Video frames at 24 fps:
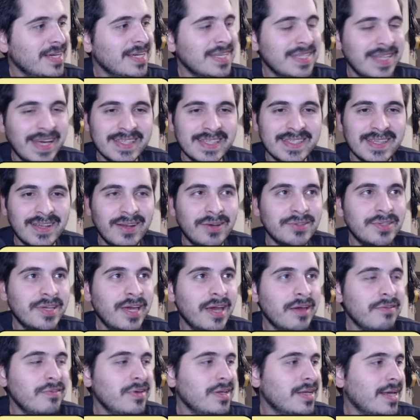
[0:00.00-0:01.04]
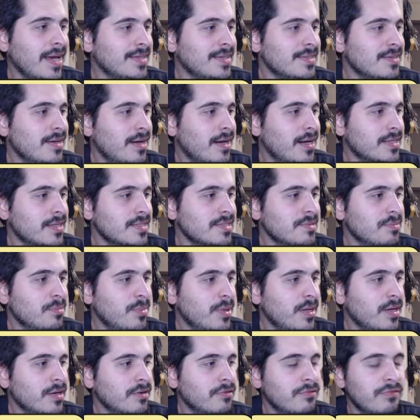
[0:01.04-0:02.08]
Thanks a lot, Gavin
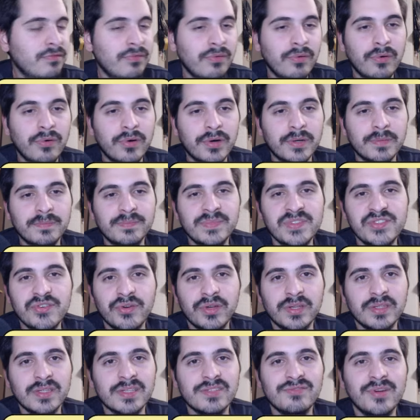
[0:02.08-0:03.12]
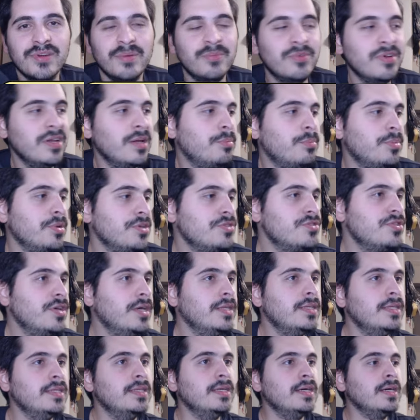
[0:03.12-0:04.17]
Hartzenberg, for joining the stream. Really
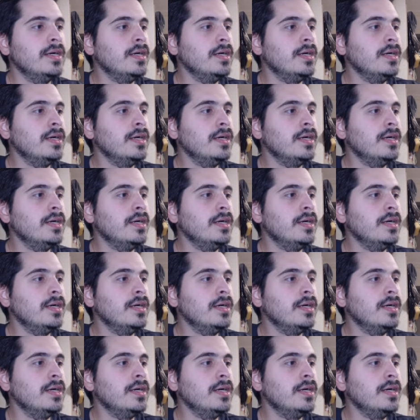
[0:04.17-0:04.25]
appreciate it.